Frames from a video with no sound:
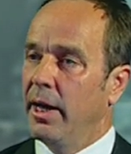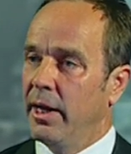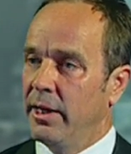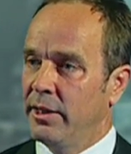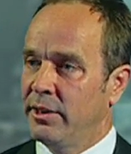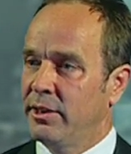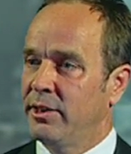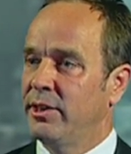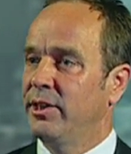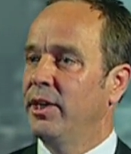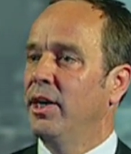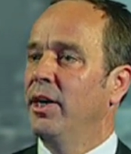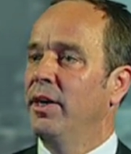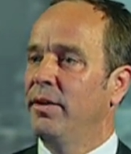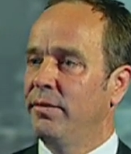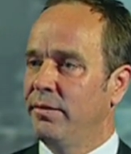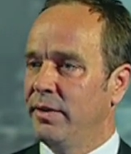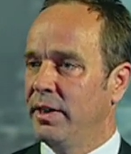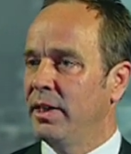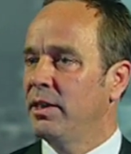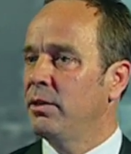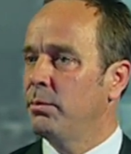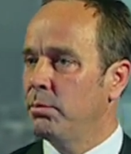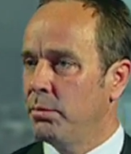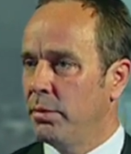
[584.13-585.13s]

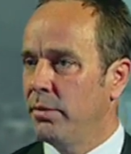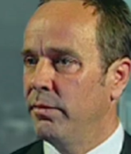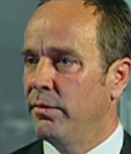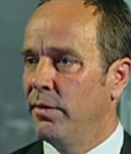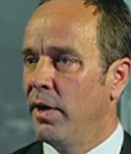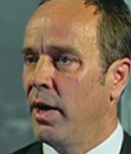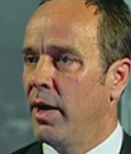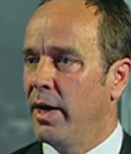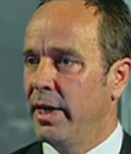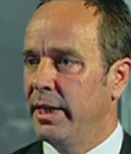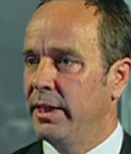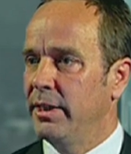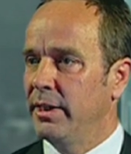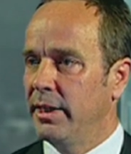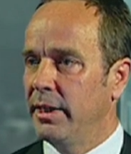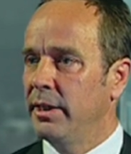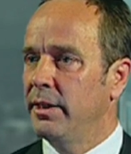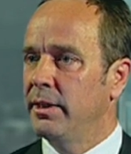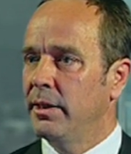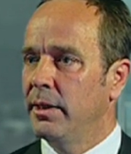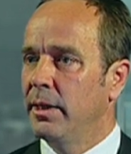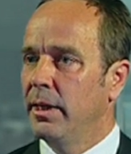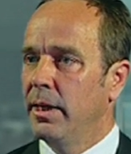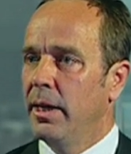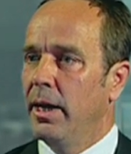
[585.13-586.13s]
service provided,